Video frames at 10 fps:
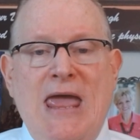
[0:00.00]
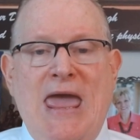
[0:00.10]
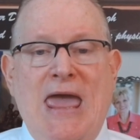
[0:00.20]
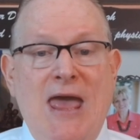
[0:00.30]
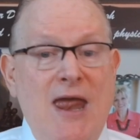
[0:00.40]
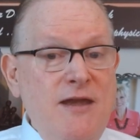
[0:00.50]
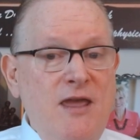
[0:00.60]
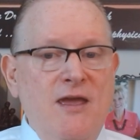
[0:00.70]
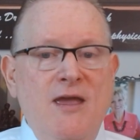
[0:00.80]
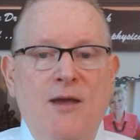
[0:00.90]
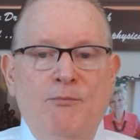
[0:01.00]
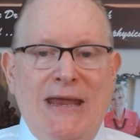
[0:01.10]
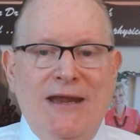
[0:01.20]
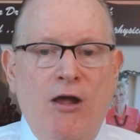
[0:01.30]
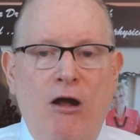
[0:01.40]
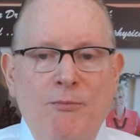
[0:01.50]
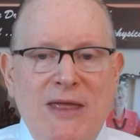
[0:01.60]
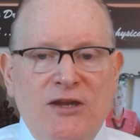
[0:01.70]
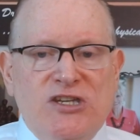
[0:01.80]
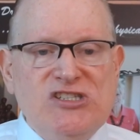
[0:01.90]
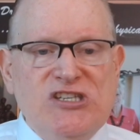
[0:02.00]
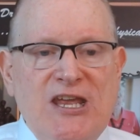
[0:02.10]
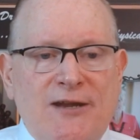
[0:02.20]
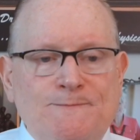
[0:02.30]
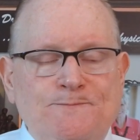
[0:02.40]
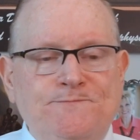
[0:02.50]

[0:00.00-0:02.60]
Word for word: and made all men to sin.